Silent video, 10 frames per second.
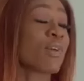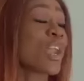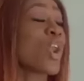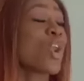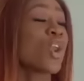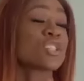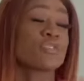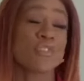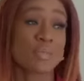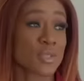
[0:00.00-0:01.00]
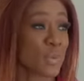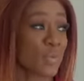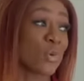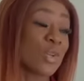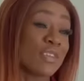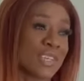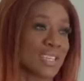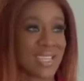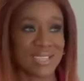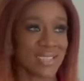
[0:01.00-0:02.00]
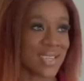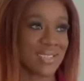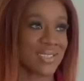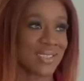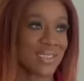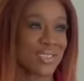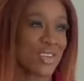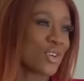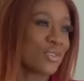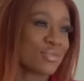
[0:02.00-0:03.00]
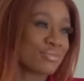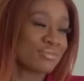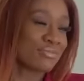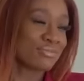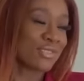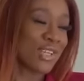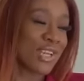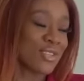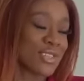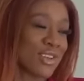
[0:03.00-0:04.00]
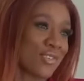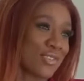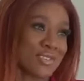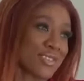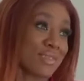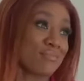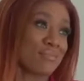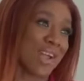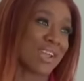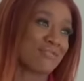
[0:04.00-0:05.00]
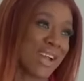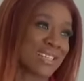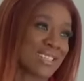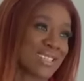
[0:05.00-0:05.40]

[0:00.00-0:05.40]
are a lot of famous people who live in this estate. You know, you can use that for some bragging rights.